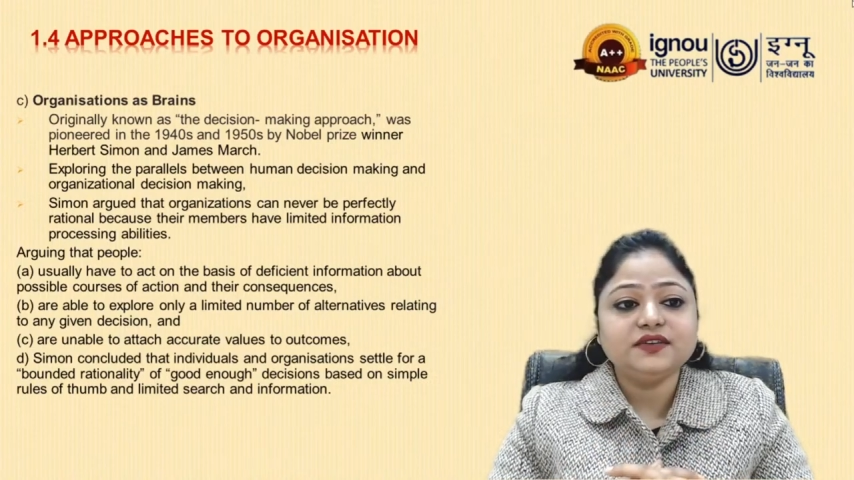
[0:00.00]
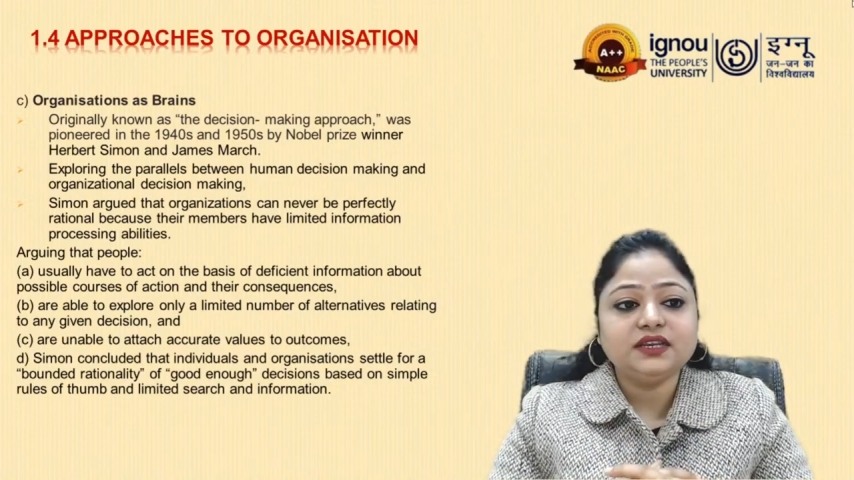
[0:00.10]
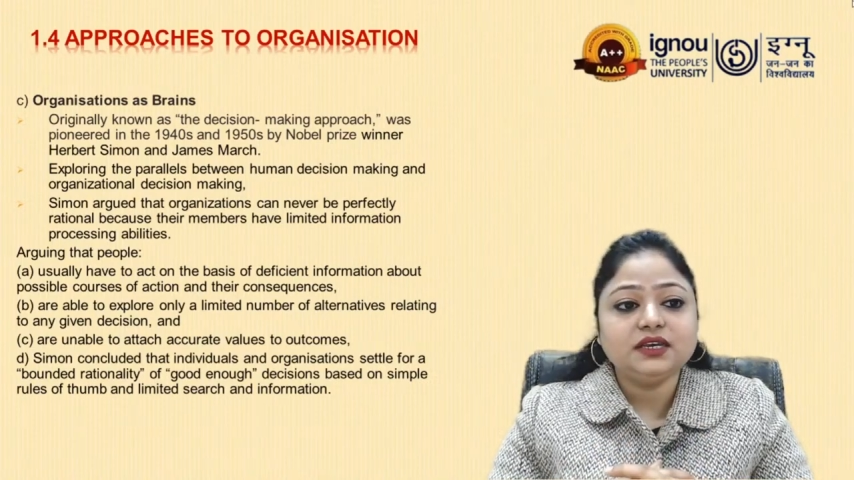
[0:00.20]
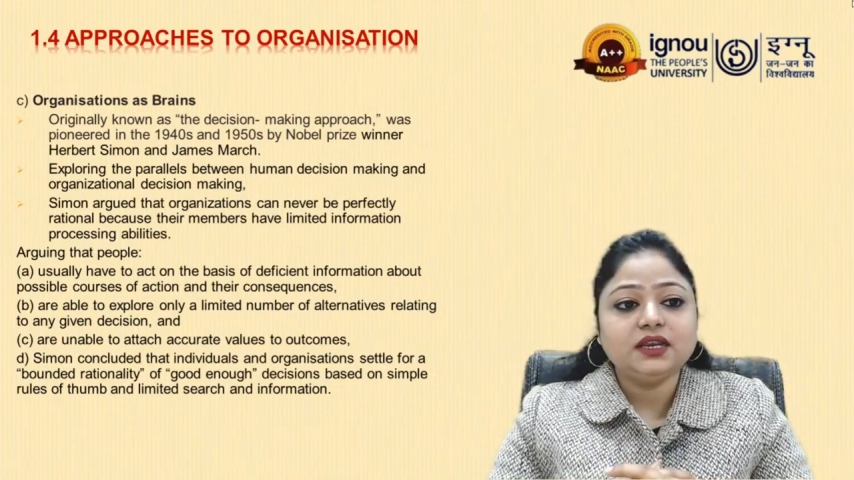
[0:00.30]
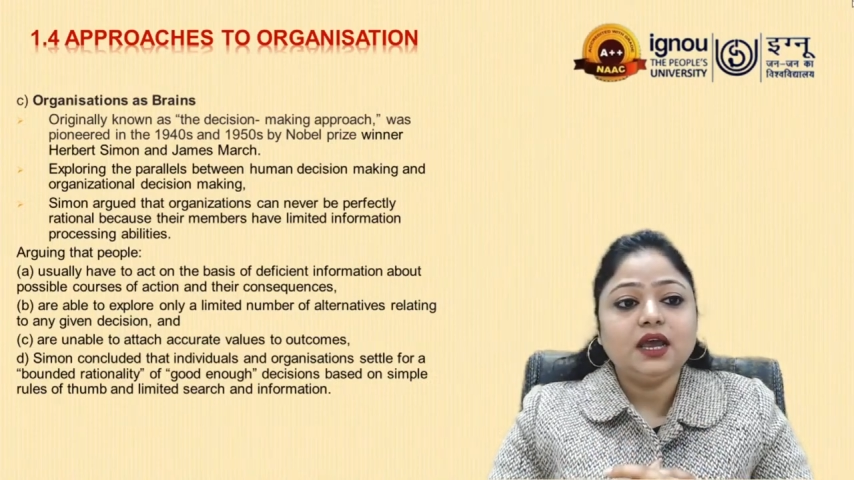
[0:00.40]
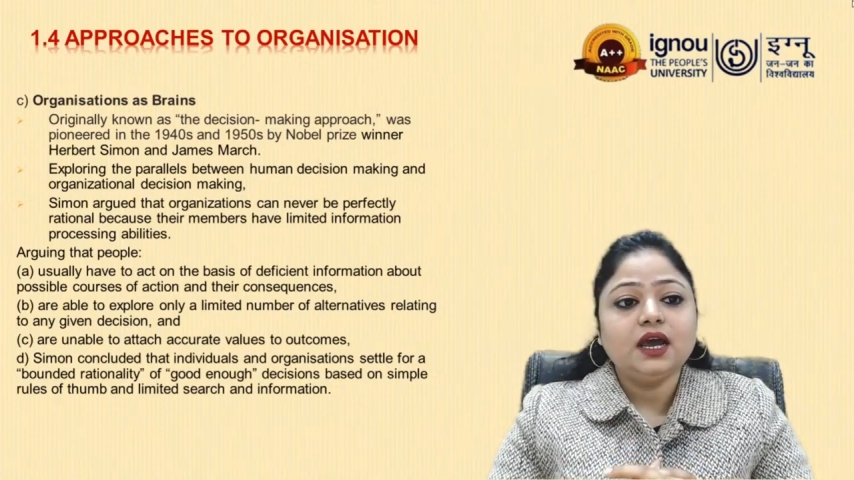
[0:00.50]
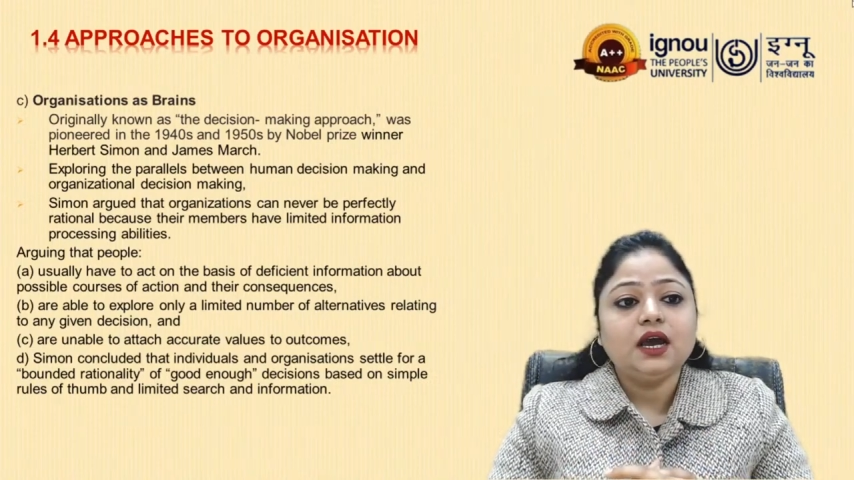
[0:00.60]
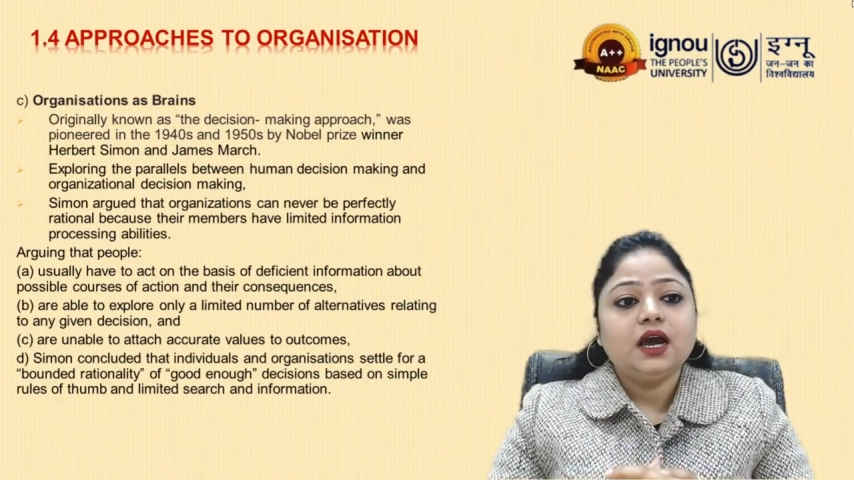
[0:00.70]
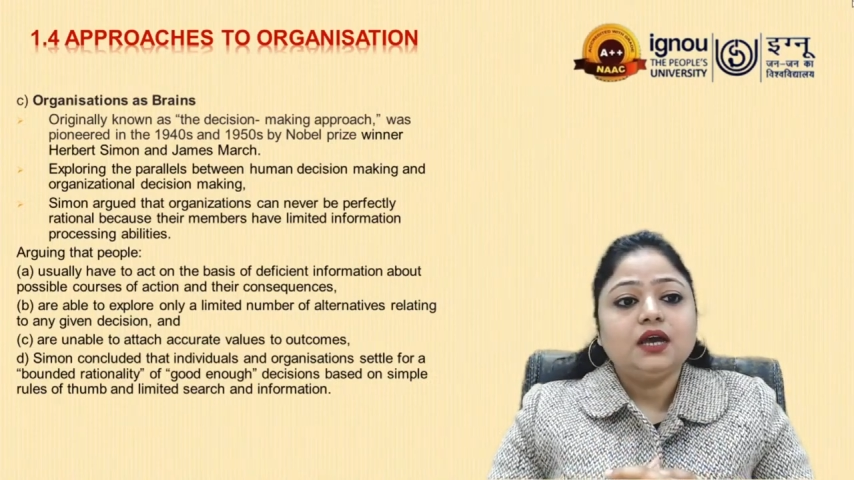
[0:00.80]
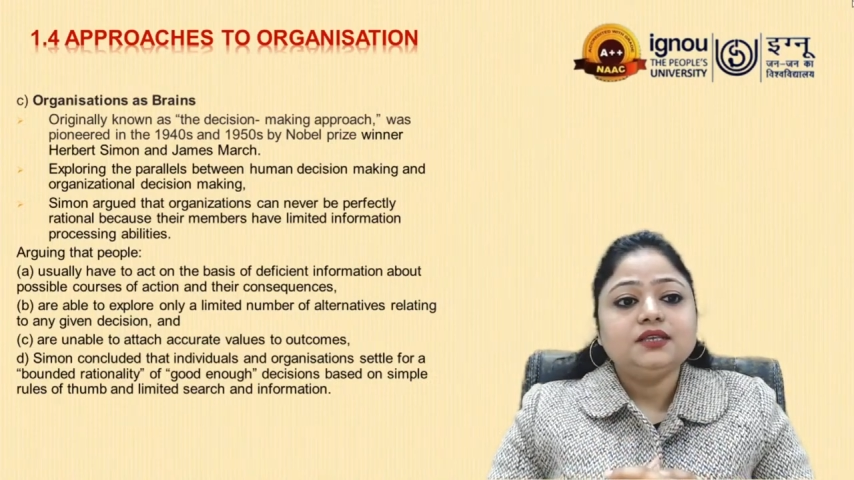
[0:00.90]
winner
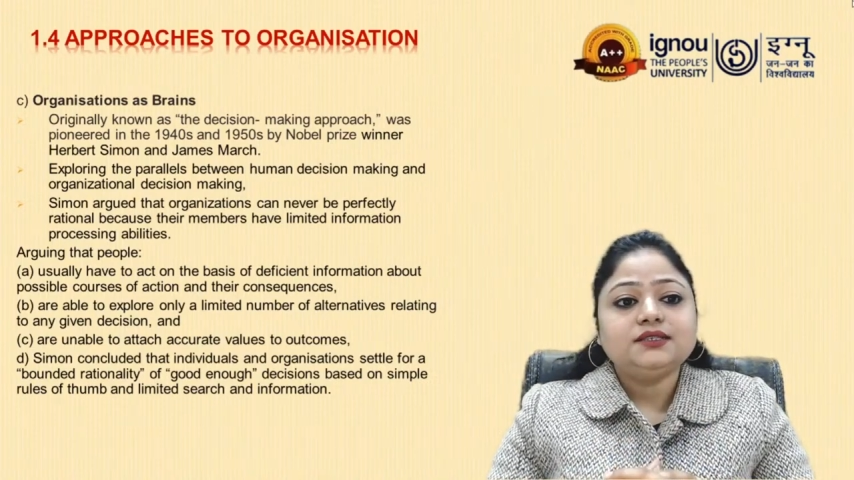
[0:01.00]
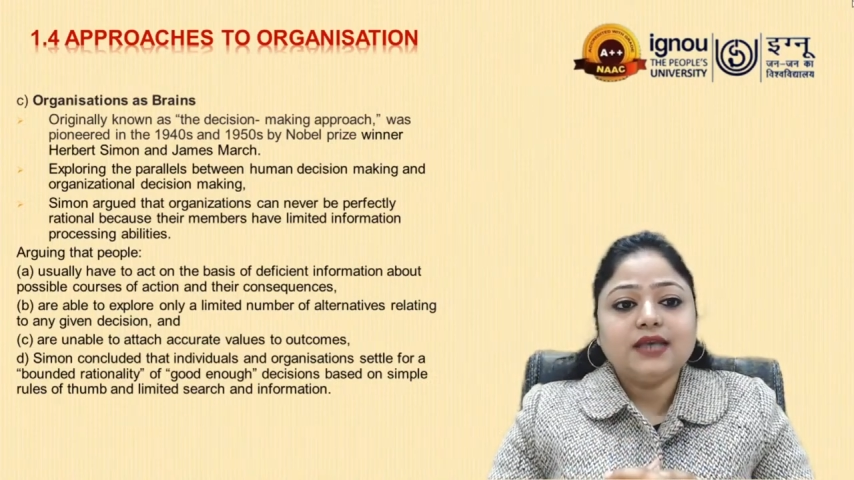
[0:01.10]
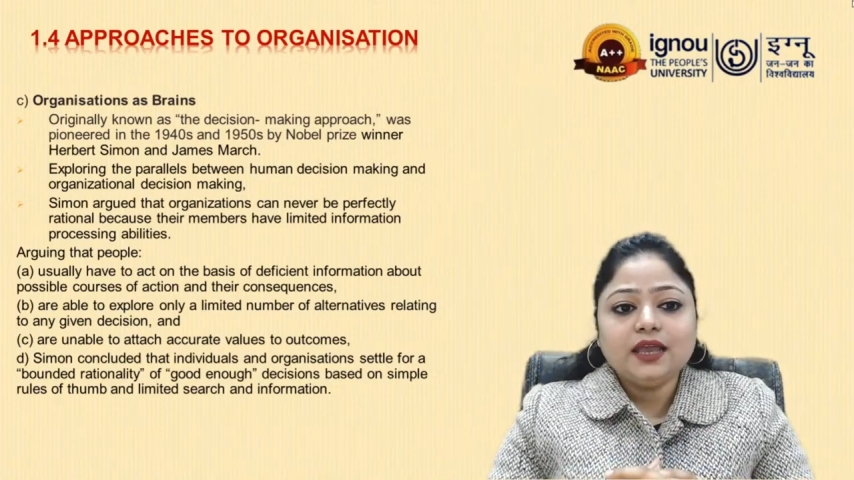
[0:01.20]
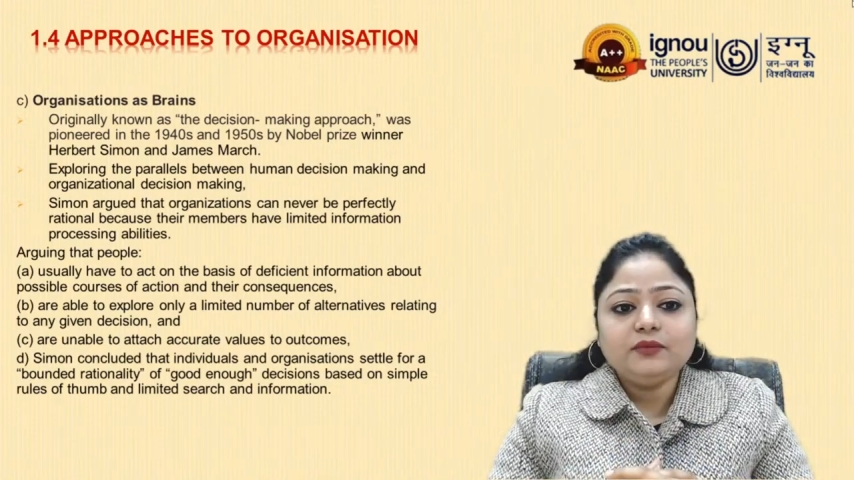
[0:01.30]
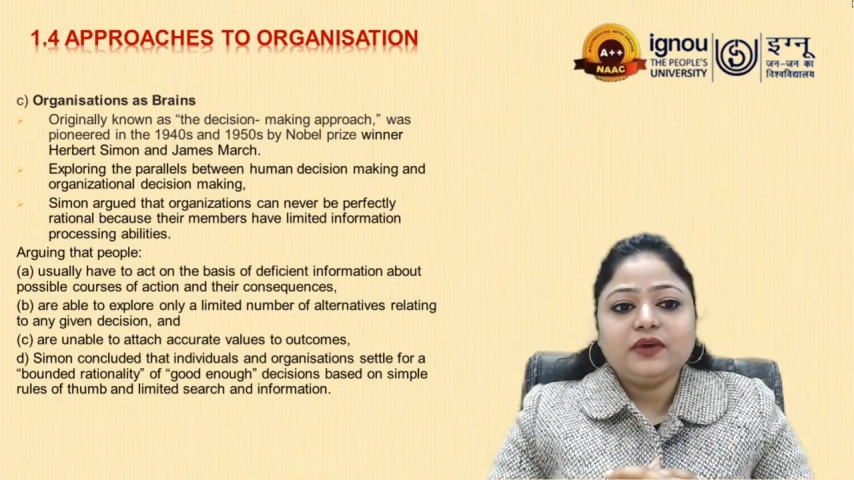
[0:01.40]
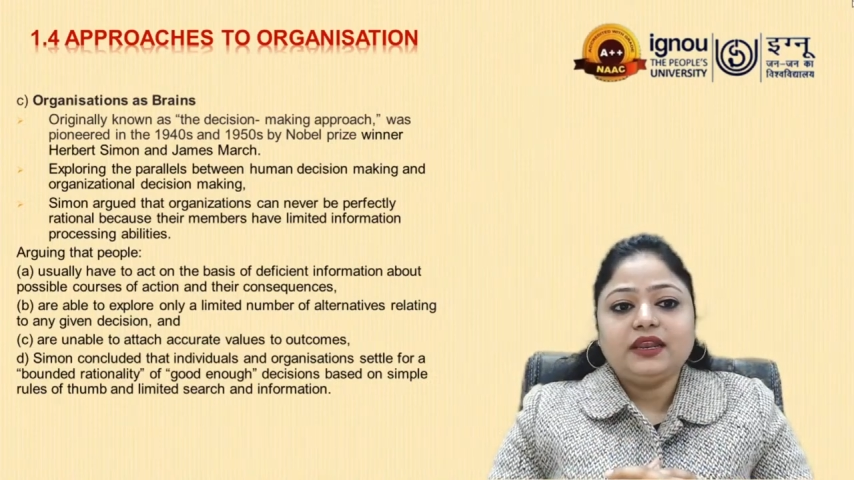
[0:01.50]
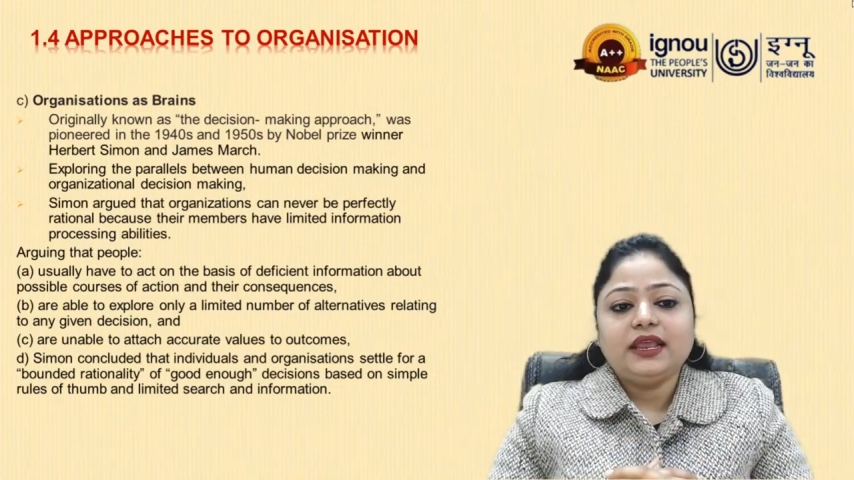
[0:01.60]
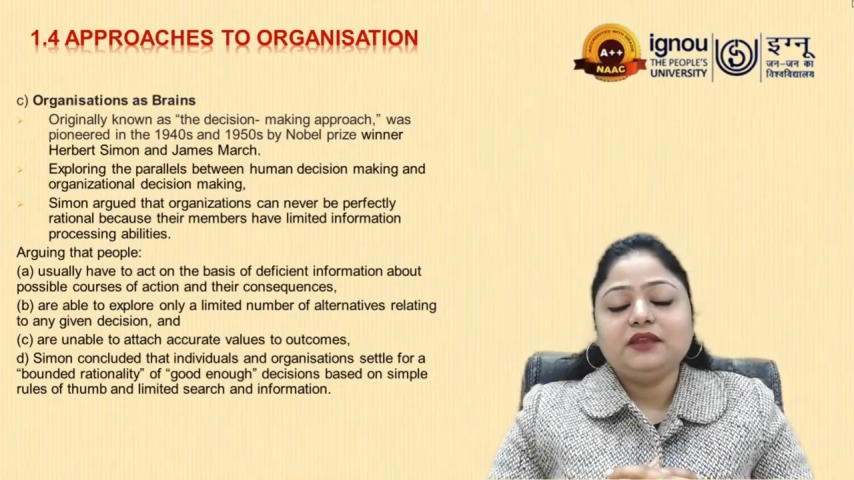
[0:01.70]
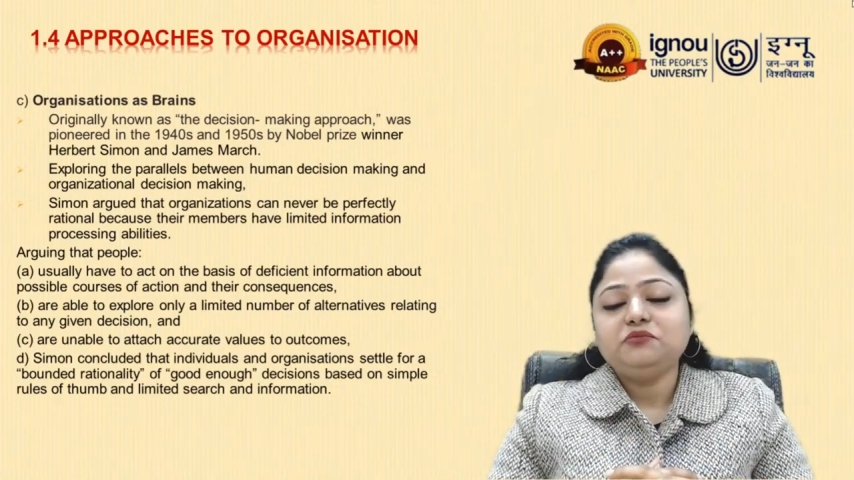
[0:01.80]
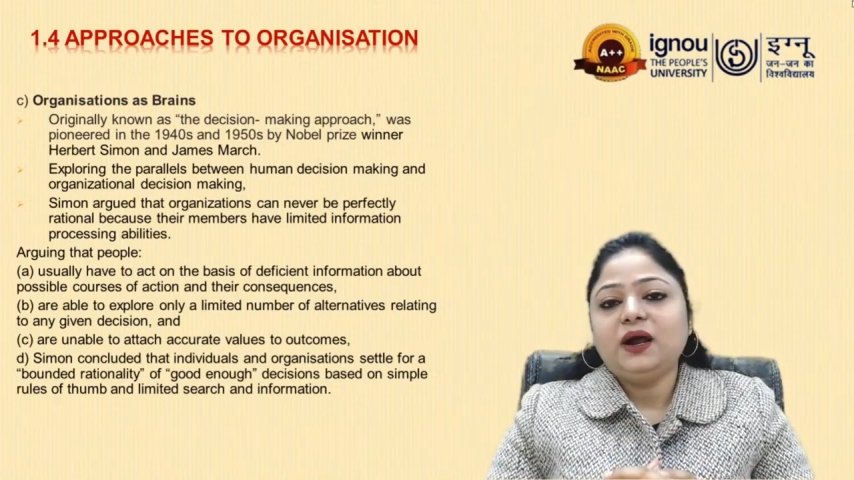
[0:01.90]
Simon
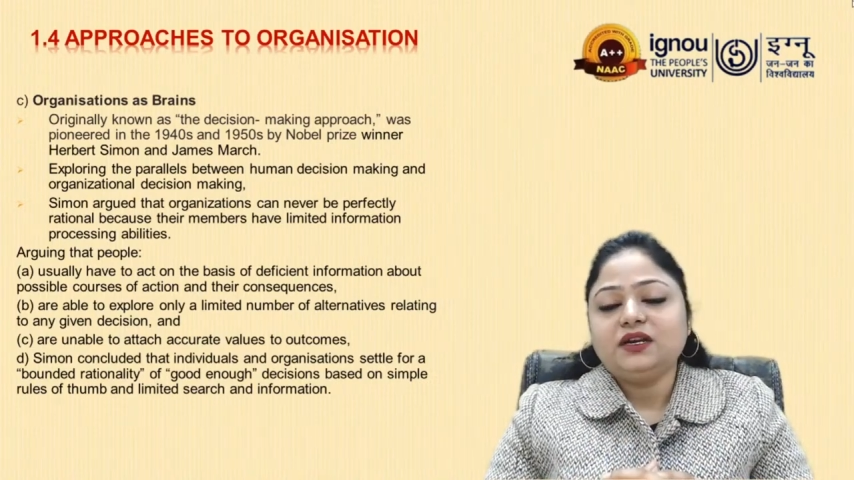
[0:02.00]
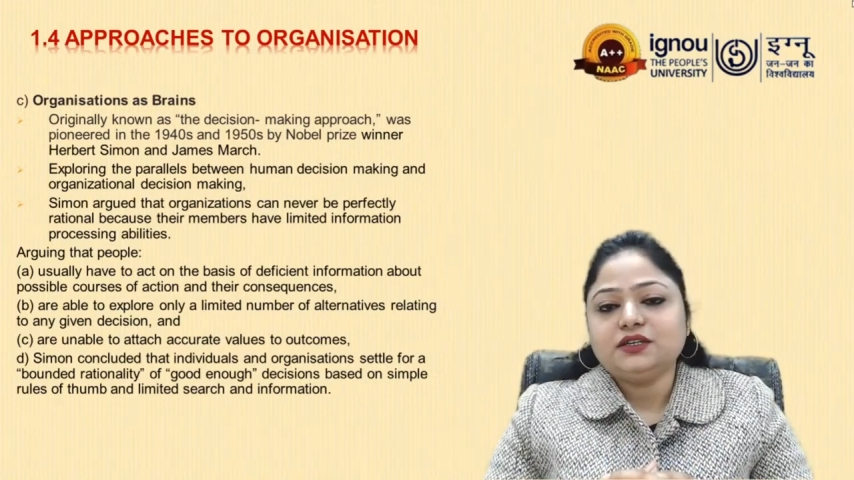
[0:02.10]
and